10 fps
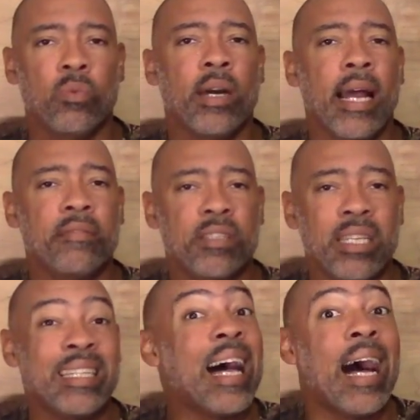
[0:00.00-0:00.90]
is what I've
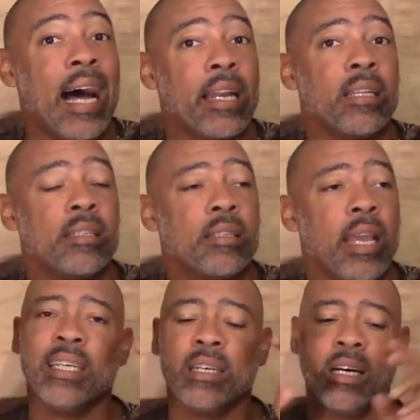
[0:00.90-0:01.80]
seen, the hottest.
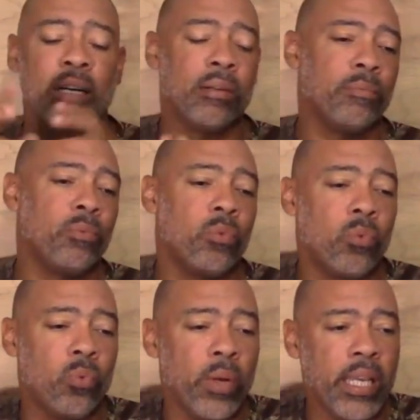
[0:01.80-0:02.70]

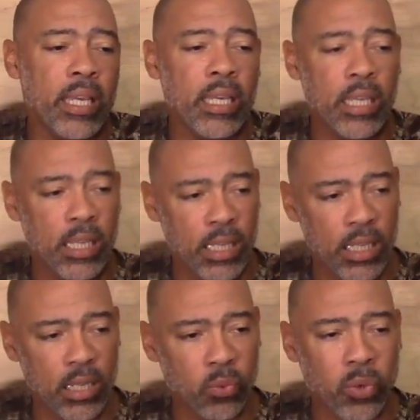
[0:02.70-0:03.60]
We
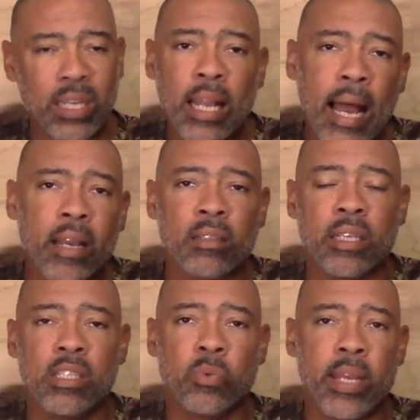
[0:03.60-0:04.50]
rely on
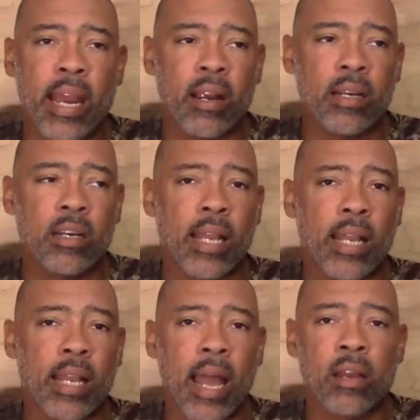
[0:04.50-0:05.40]
these, we air gunners
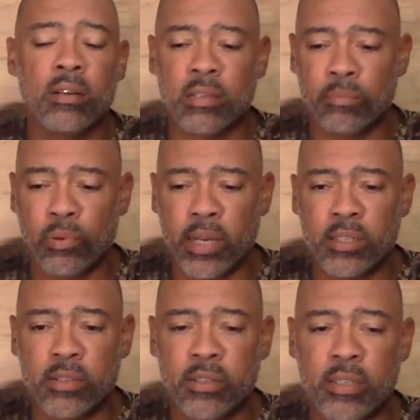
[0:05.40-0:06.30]
rely on
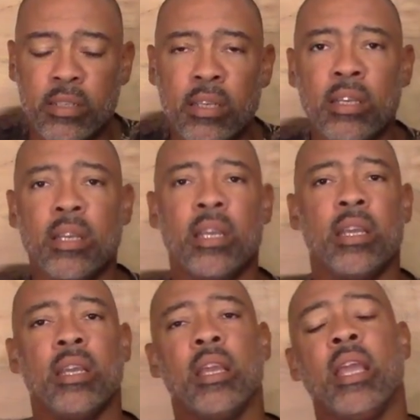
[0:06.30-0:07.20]
compressors,
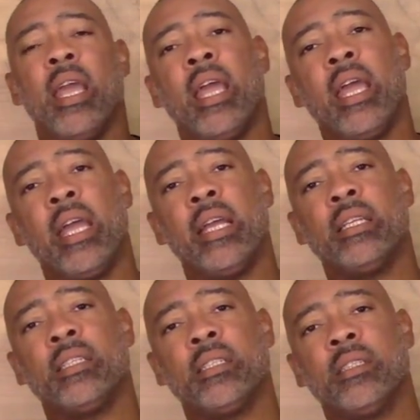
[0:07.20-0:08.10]

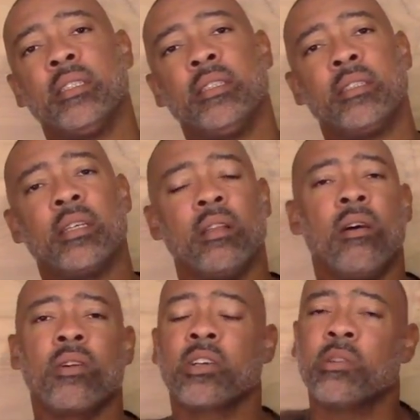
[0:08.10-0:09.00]
and the
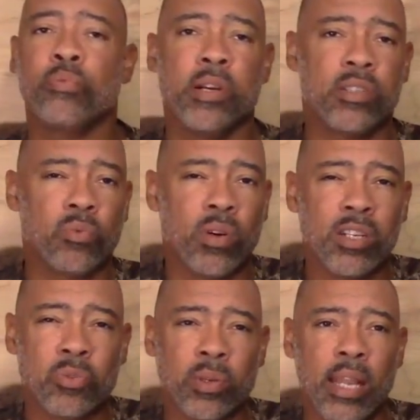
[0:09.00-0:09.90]
longer compressor
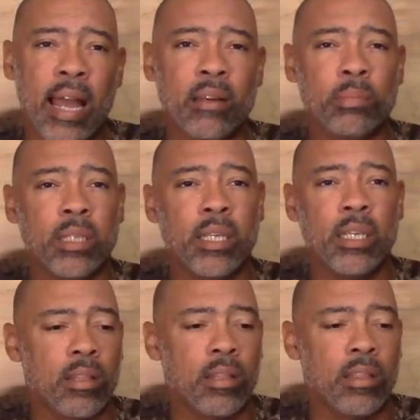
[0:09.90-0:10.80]
runs
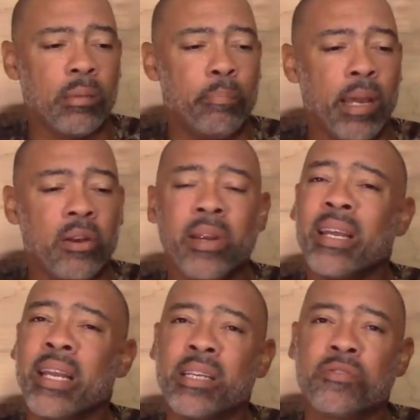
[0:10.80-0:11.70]
reliably, the better
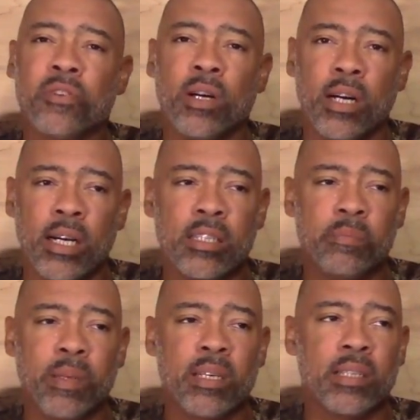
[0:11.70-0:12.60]
it is for us,
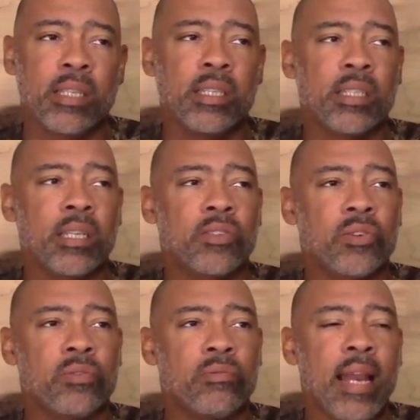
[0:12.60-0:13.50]
because these things
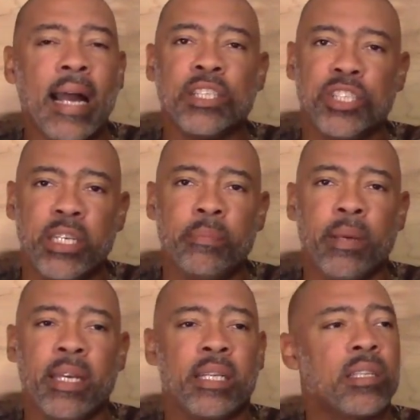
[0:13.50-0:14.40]
are not cheap,
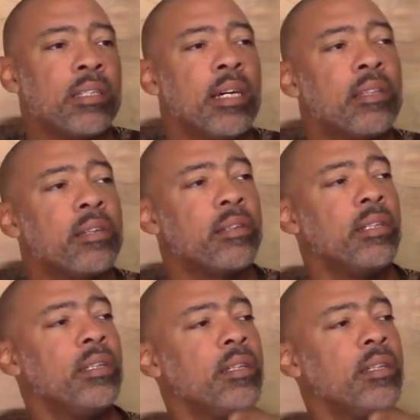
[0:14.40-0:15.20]
and it's another,